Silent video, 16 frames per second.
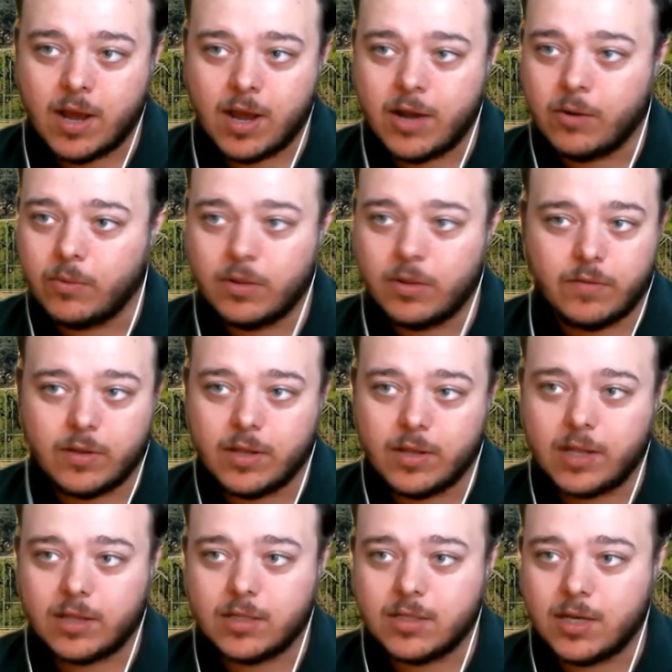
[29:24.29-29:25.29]
I don't really feel
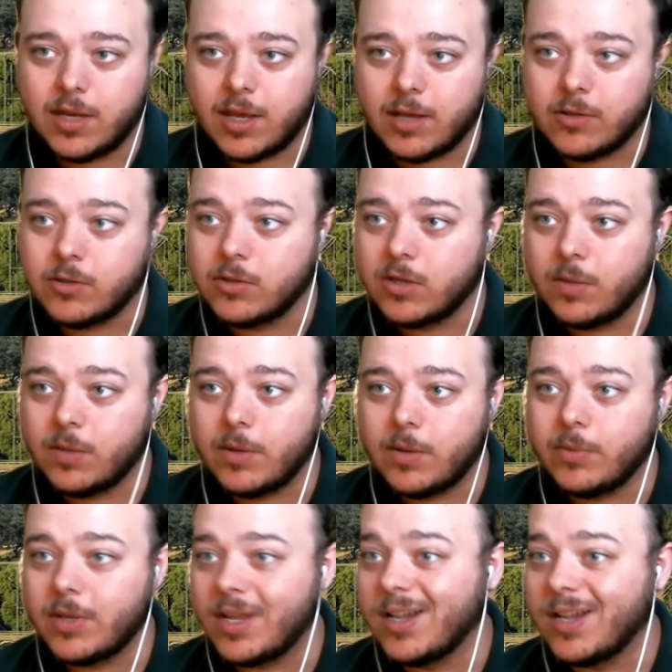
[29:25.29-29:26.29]
like the city council is going to be able to get a